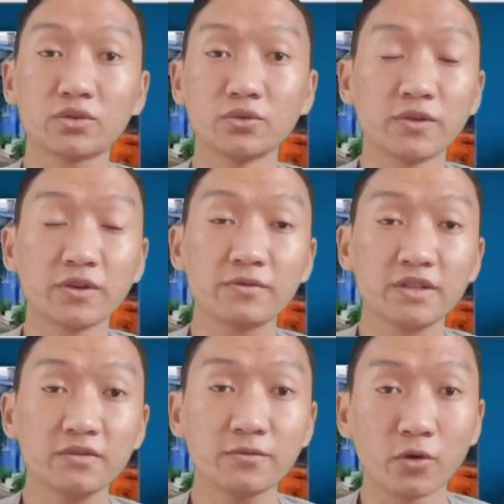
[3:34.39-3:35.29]

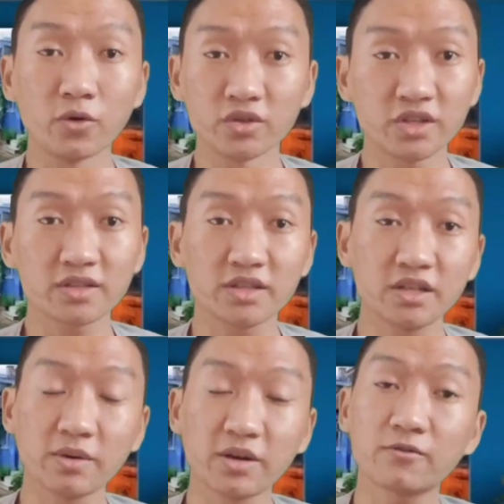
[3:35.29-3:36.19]
250 for just a
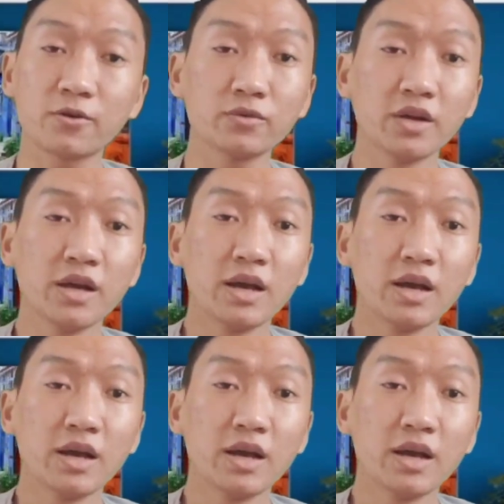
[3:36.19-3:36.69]
cheap earphone,